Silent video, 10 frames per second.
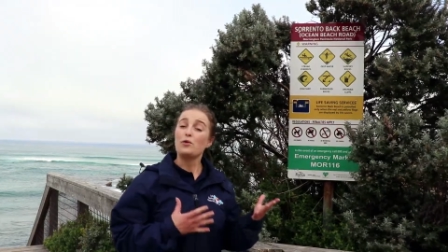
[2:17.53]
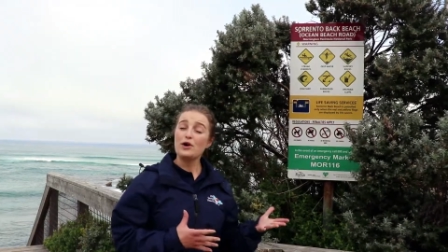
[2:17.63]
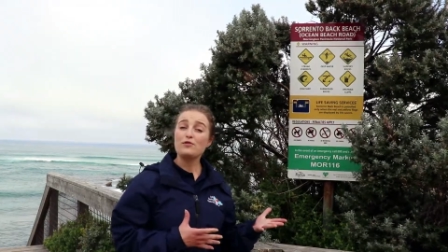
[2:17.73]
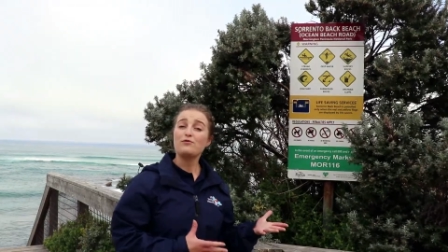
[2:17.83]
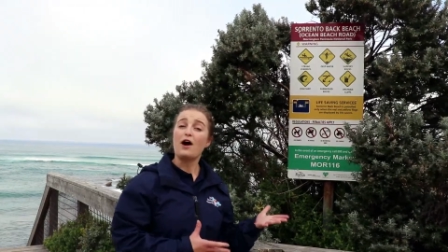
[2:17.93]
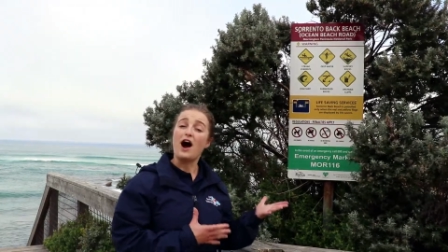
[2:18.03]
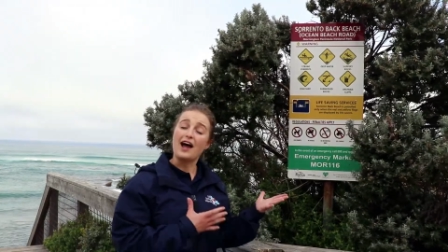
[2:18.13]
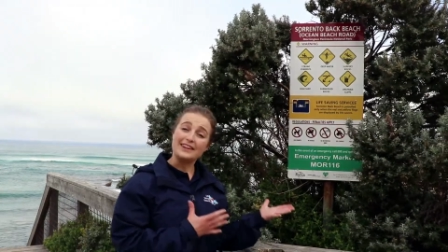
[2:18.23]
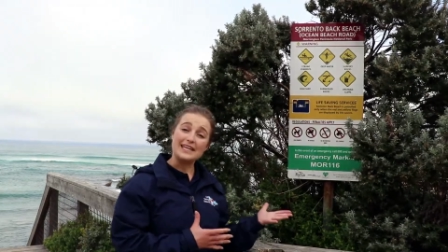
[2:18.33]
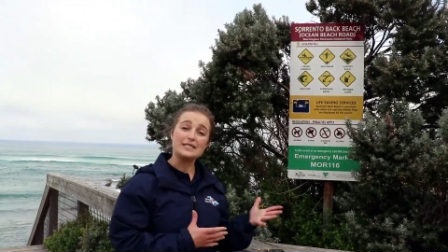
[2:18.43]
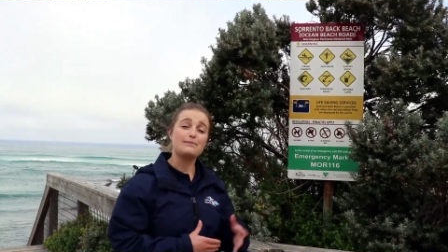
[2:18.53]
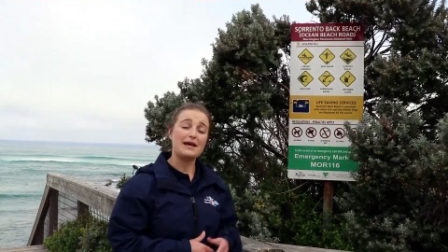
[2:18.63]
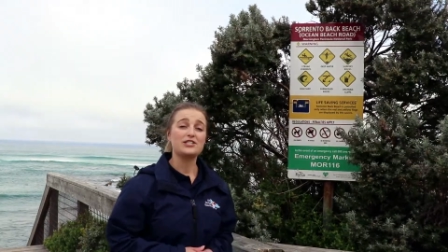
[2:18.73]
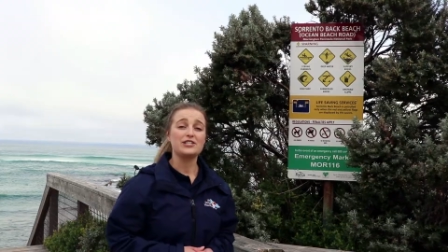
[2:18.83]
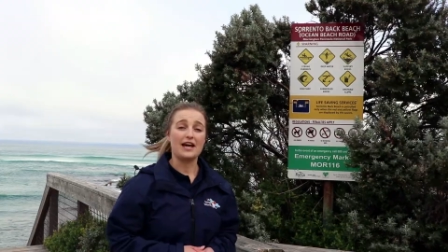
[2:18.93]
We'll find these
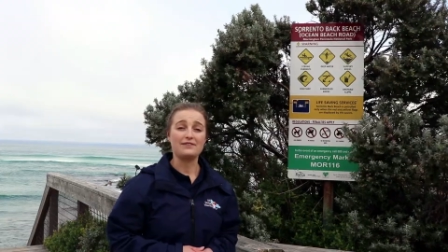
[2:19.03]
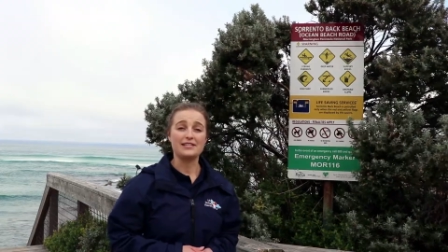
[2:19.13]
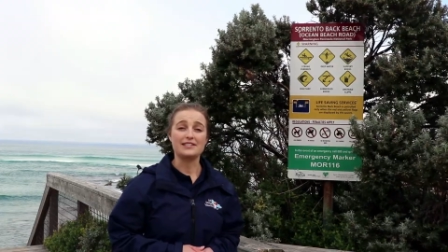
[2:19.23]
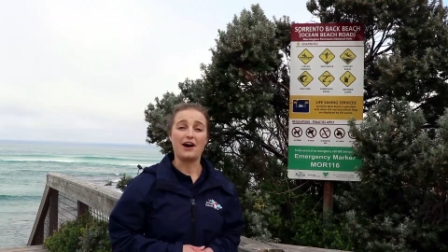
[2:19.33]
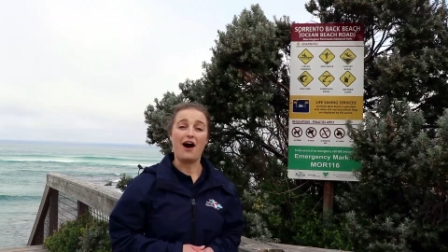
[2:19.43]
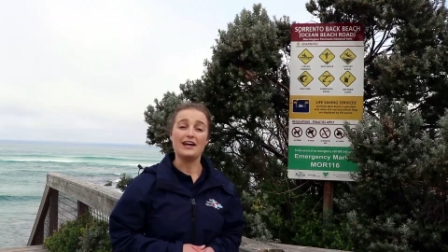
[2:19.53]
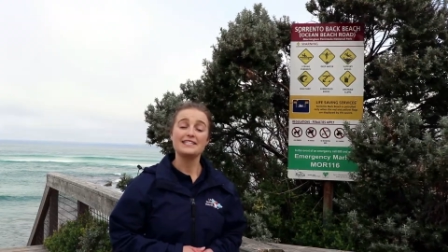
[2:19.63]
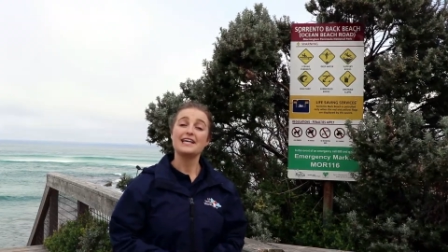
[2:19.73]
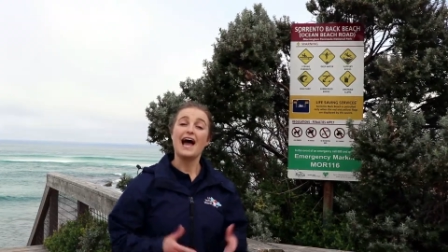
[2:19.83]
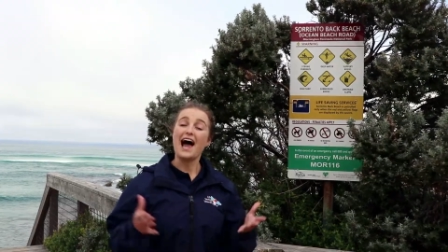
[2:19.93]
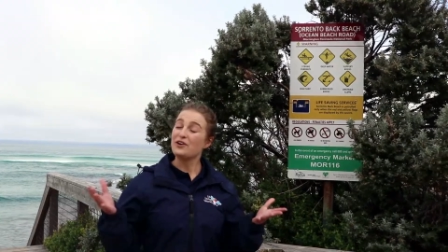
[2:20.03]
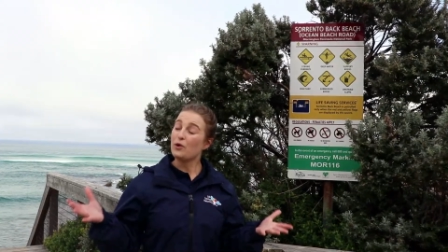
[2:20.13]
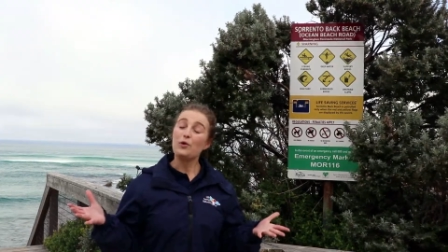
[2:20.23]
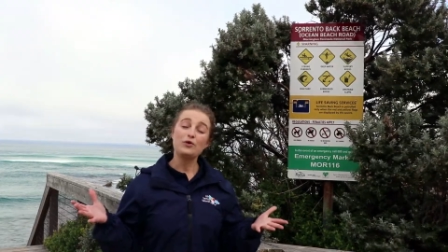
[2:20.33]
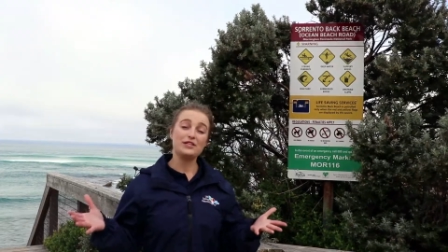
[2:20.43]
beach safety signs at
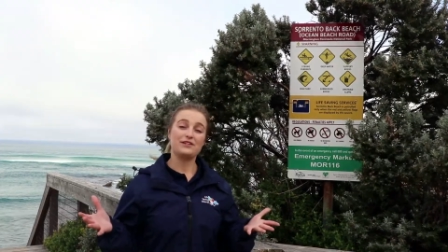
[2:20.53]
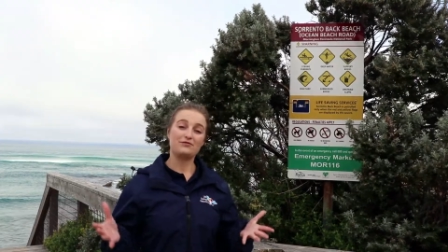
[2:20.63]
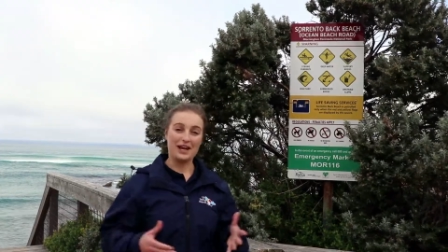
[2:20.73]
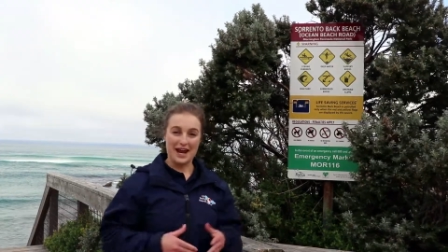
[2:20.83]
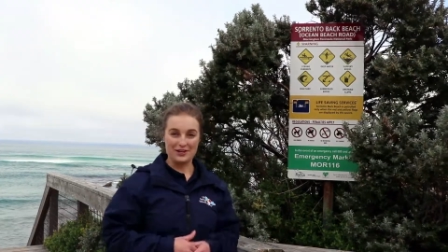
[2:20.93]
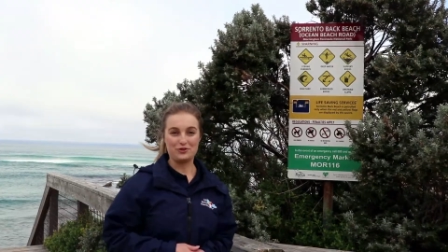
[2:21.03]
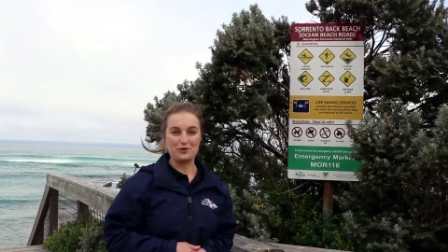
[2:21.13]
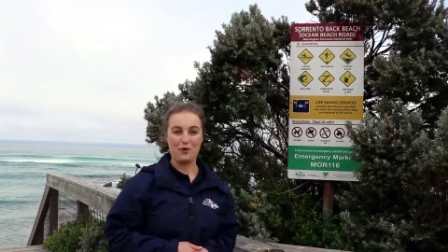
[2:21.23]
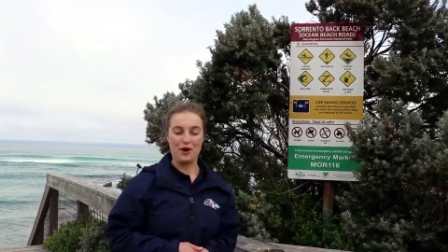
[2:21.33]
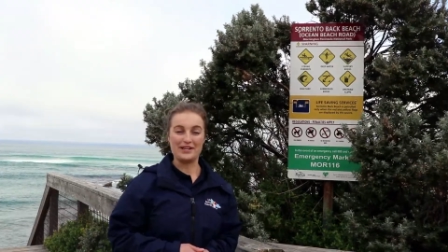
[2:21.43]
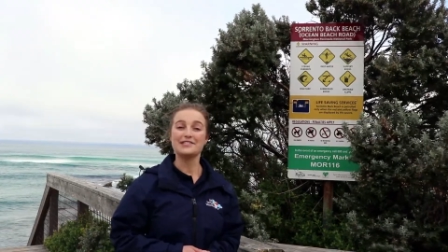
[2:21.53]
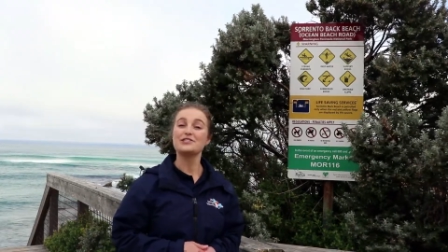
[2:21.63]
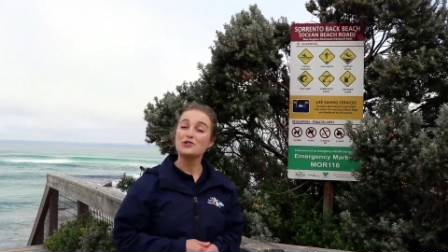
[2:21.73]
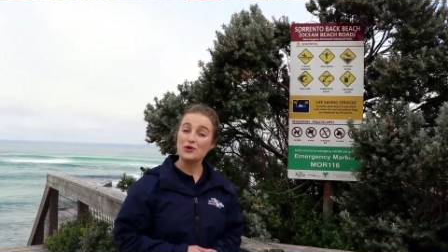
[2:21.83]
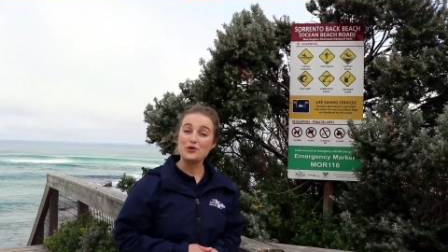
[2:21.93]
all the different entry
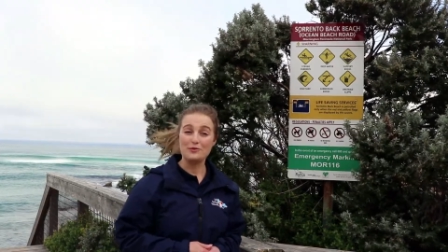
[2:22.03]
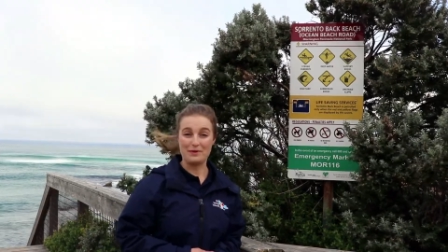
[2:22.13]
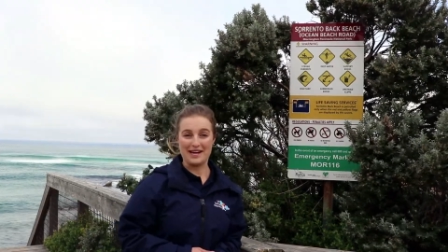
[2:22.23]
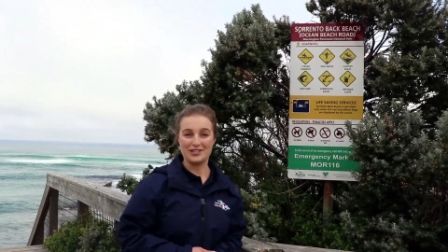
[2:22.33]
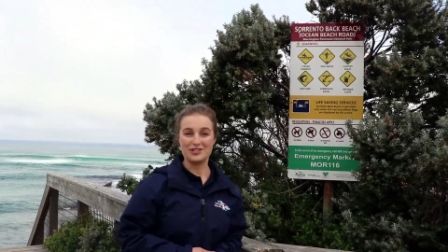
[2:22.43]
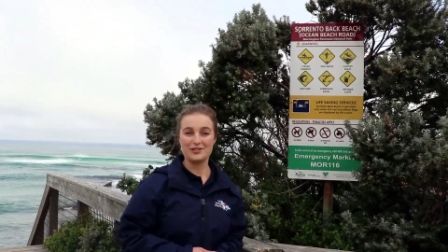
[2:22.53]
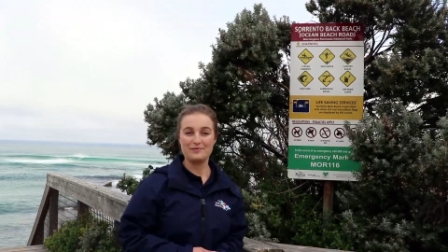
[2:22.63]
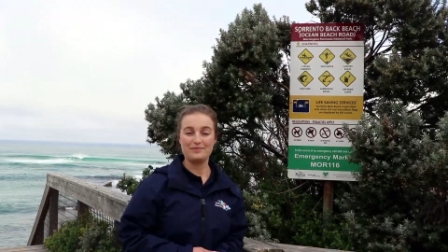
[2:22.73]
points to the beach.